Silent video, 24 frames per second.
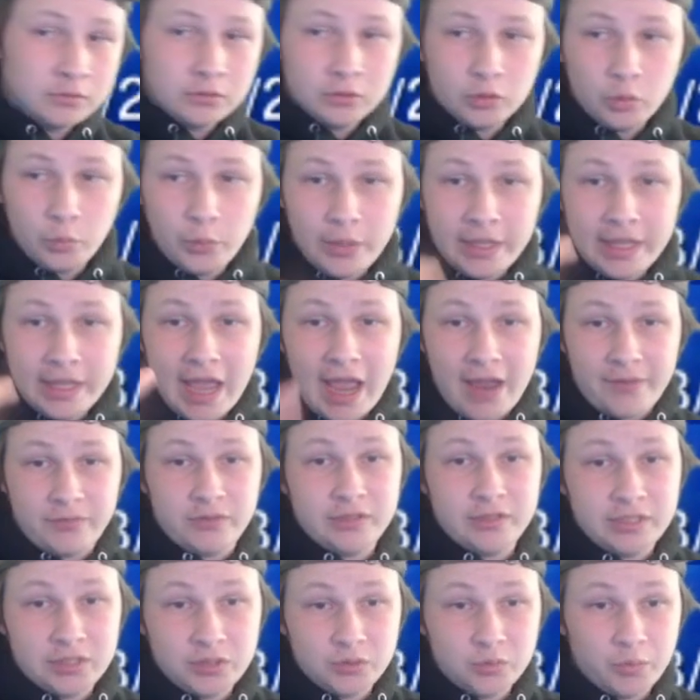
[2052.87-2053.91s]
The week after
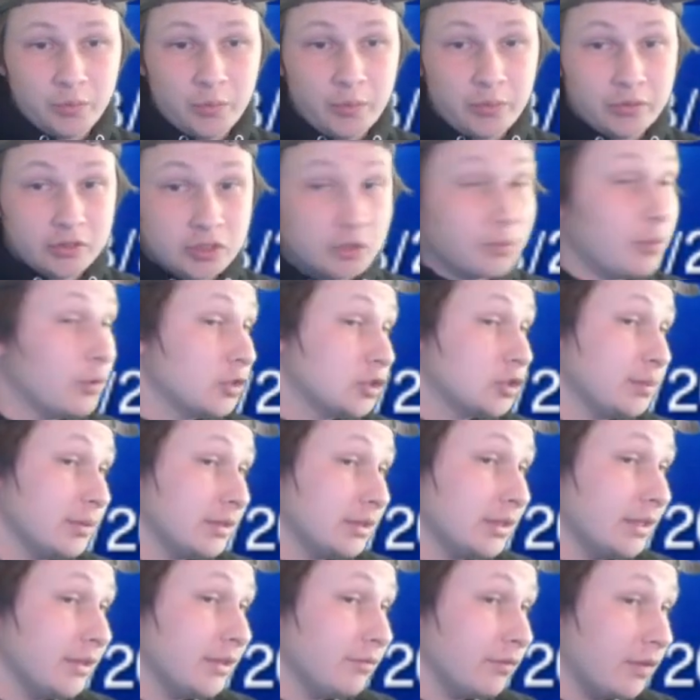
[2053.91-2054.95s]
this is when we were supposed to play
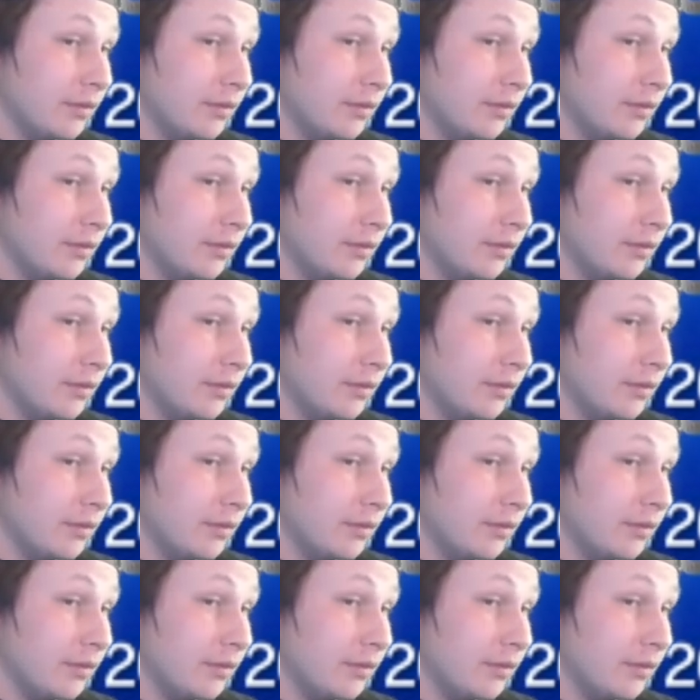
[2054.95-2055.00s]
Liv.